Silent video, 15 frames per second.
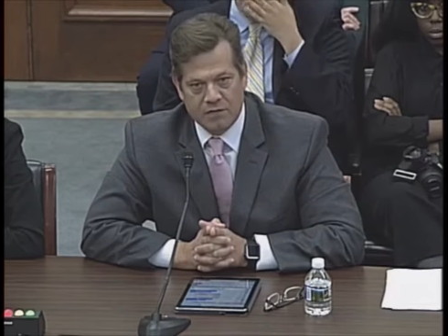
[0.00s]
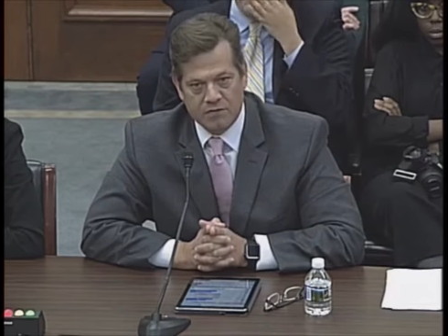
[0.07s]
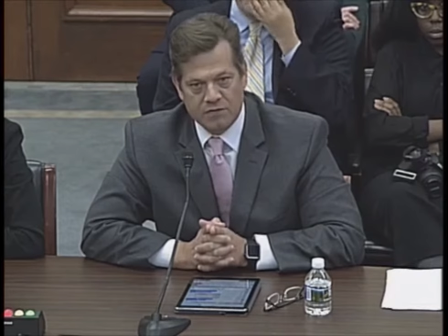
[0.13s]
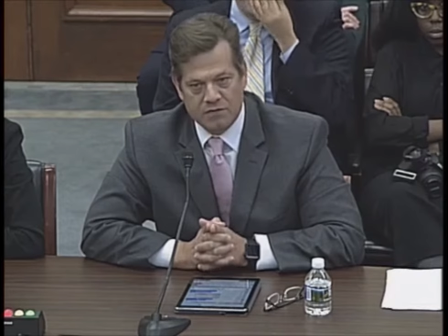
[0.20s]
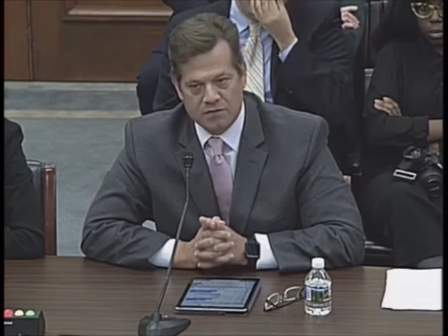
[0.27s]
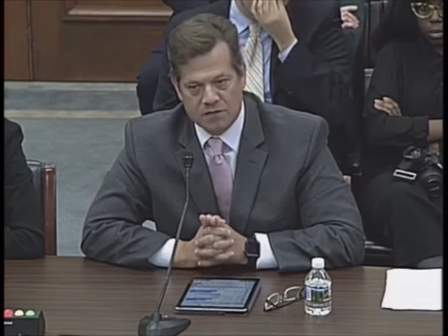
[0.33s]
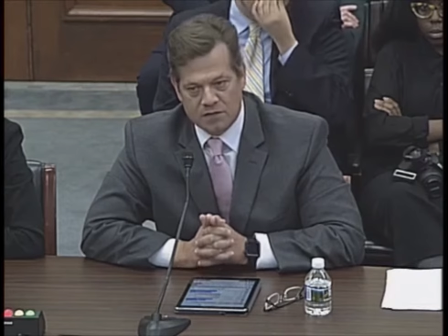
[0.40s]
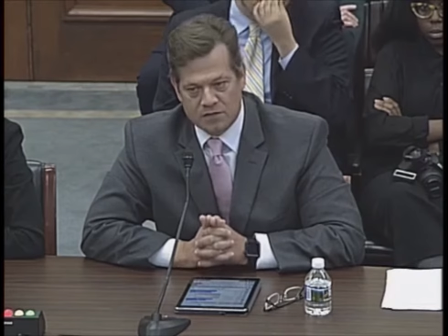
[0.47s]

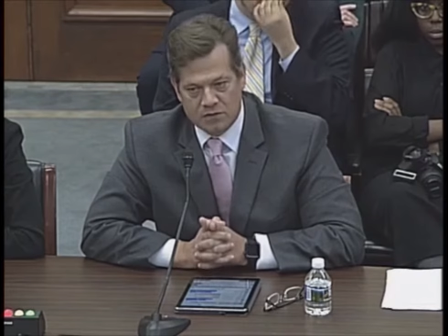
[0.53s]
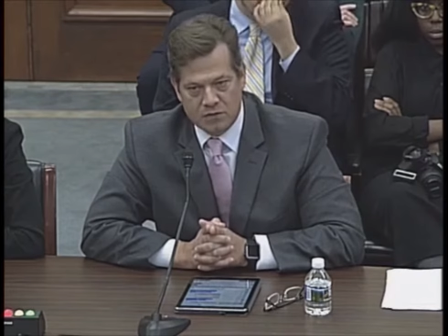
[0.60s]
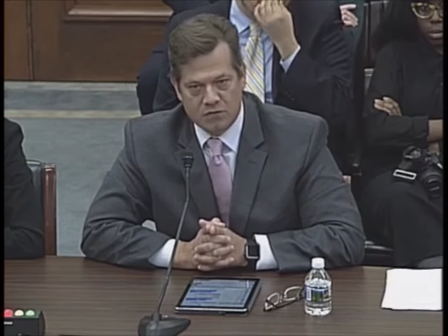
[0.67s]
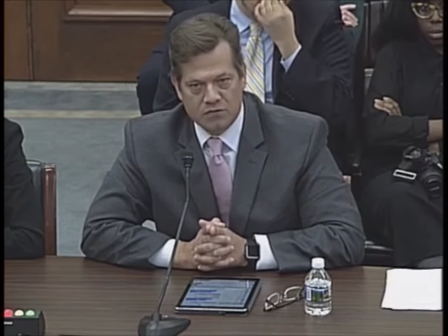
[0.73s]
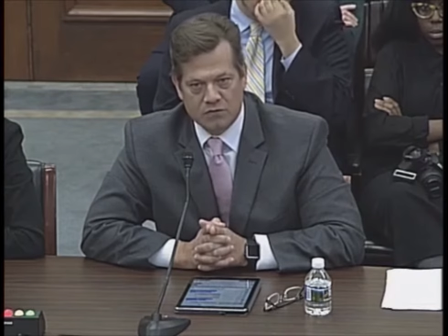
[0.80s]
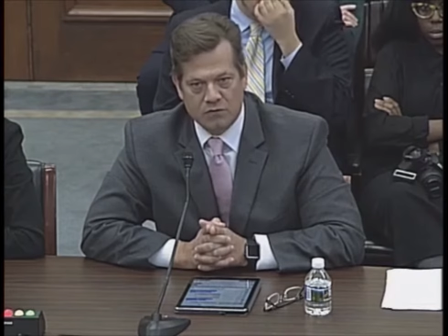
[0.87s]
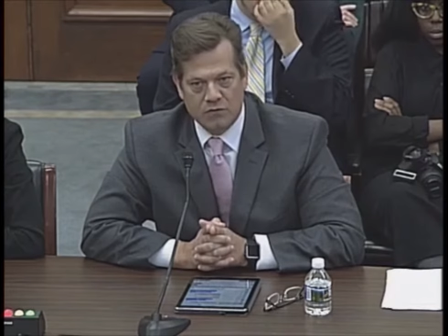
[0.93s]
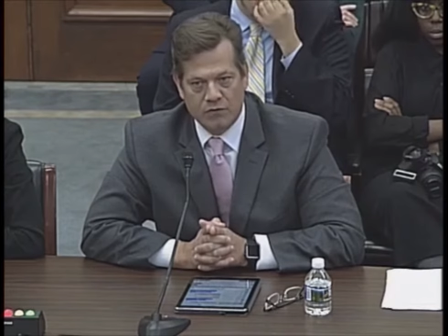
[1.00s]
those
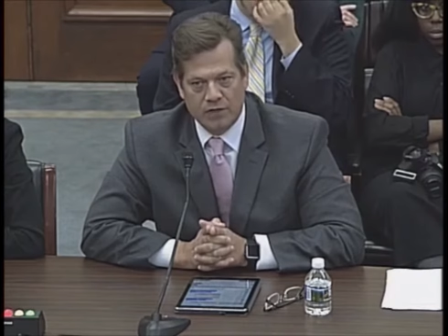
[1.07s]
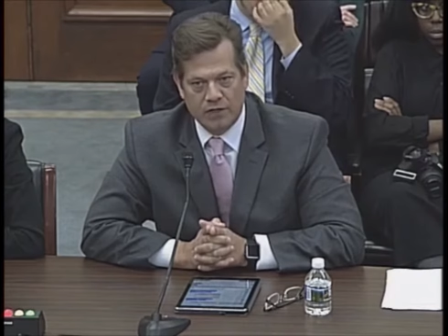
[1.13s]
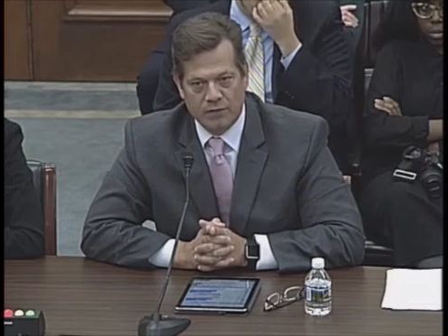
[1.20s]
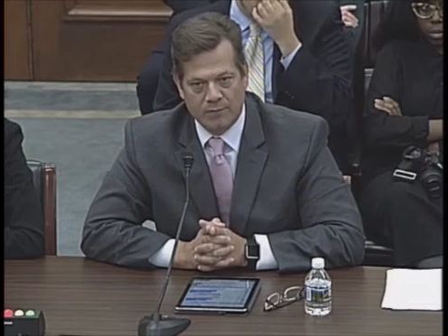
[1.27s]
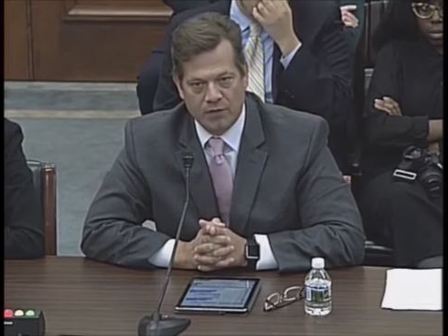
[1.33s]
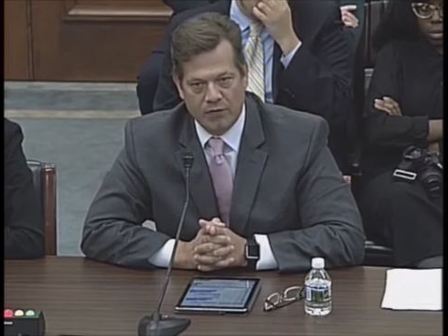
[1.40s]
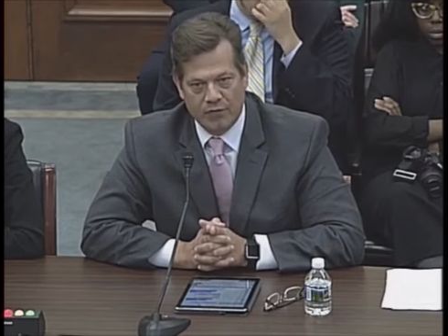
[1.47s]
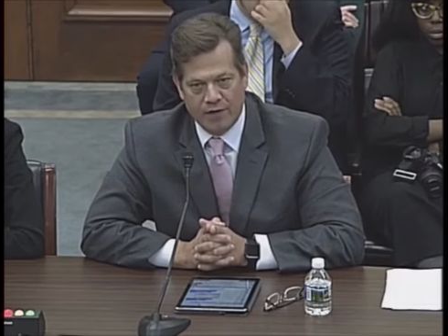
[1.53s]
students are looking
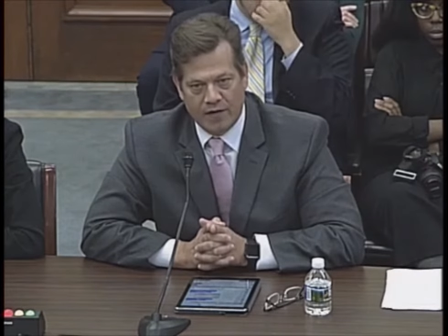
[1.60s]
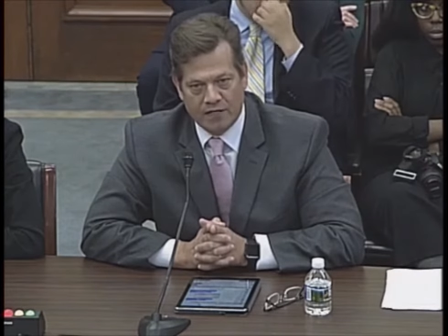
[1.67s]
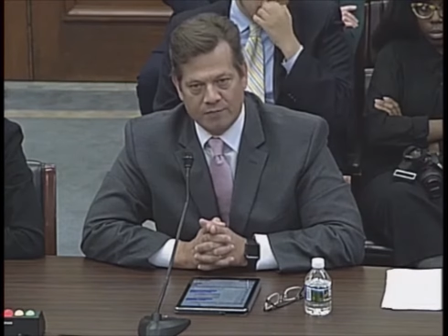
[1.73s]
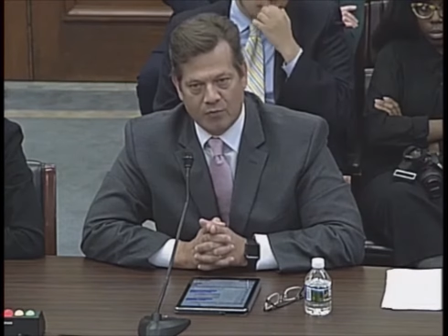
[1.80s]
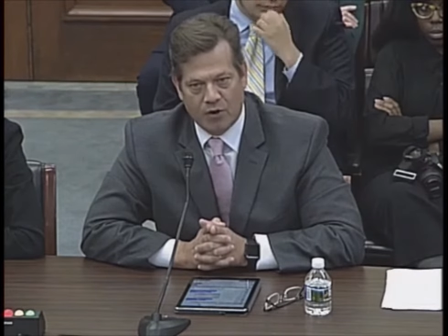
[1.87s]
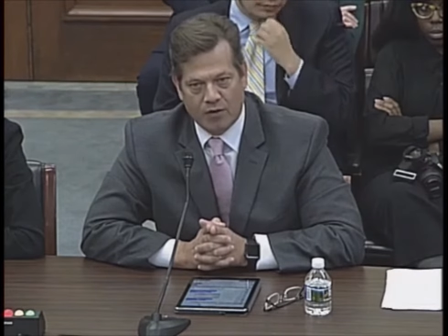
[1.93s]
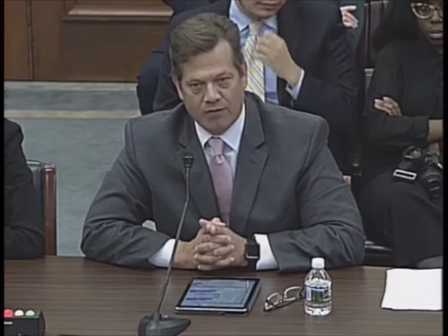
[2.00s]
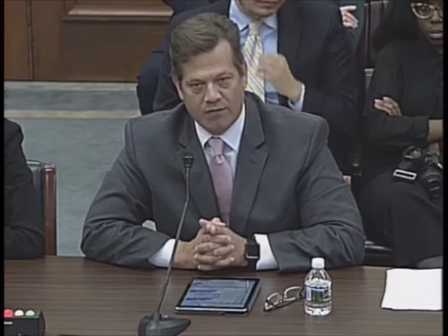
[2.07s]
to build the next
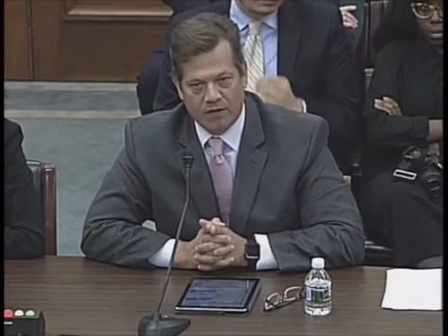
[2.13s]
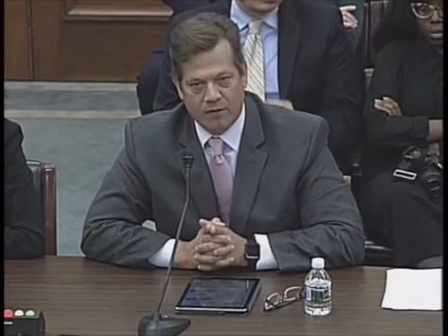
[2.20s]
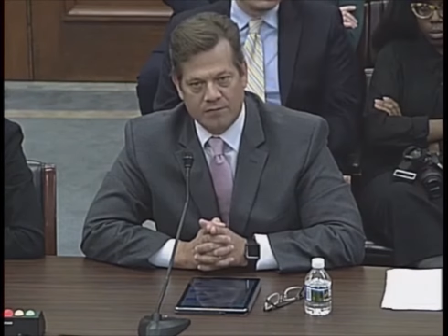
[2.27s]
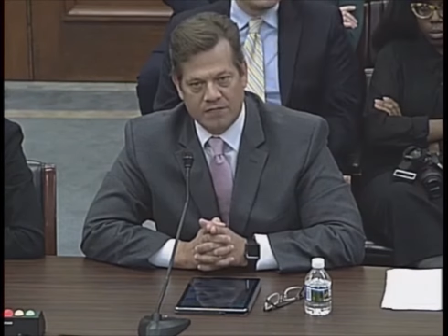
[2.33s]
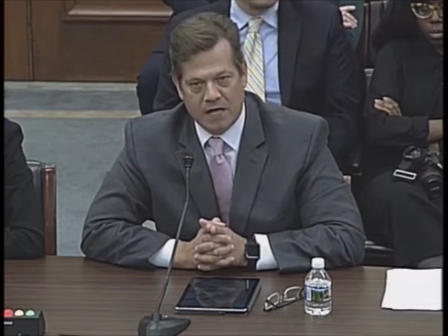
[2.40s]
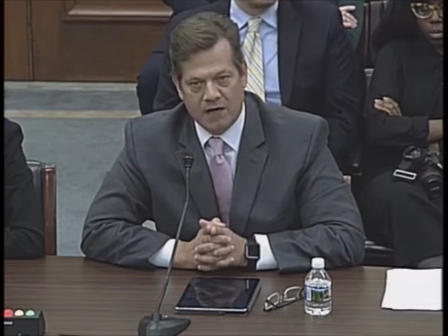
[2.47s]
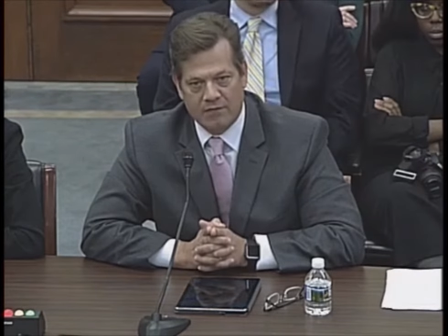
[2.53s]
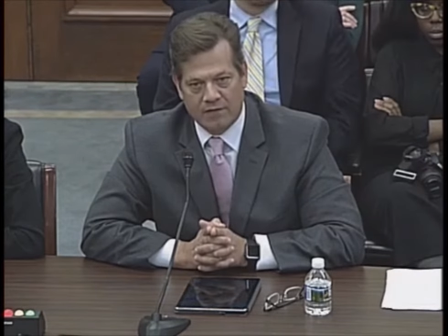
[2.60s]
product that
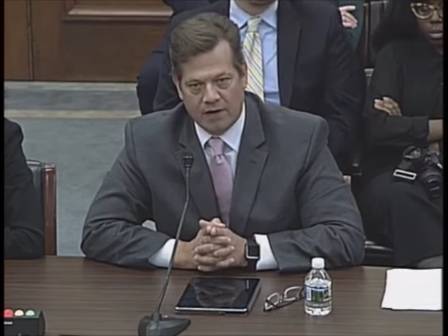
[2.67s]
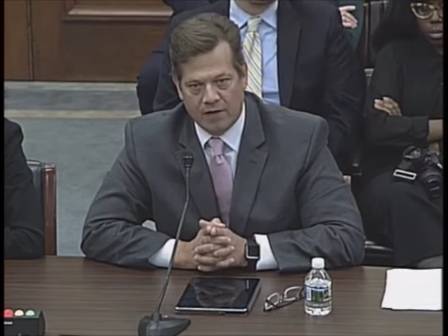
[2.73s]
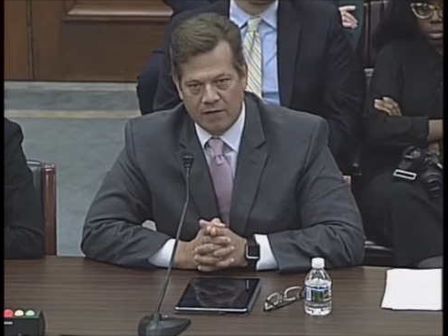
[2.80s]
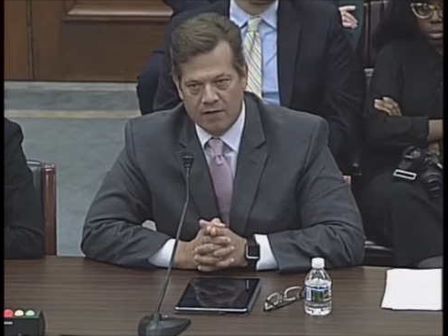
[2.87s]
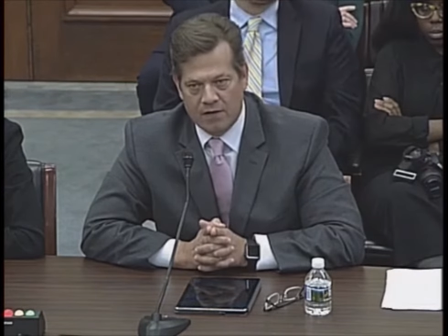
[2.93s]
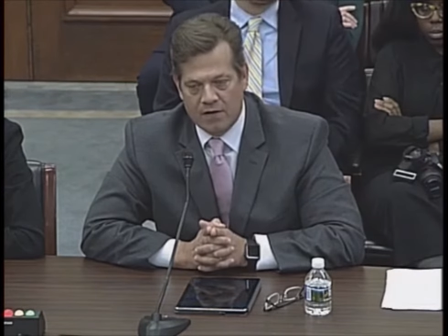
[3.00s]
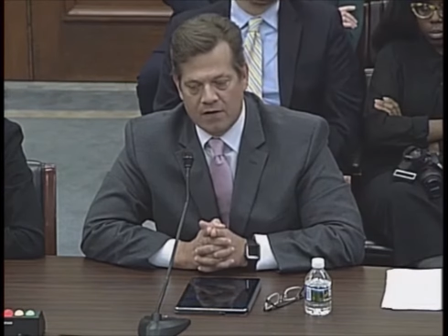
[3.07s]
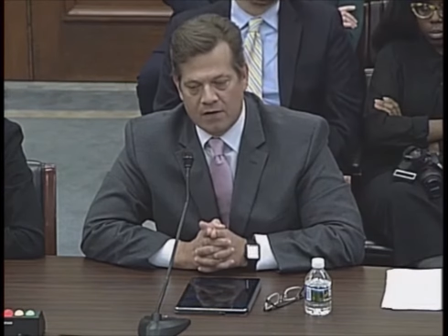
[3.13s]
comes out of there,